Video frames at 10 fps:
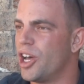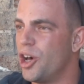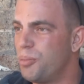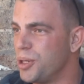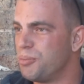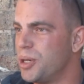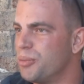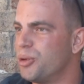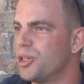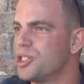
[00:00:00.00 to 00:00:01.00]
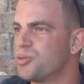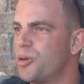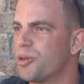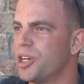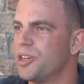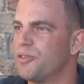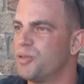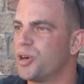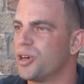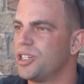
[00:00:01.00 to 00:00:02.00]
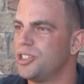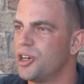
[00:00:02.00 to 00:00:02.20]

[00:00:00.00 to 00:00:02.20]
helping people is what we're in it for.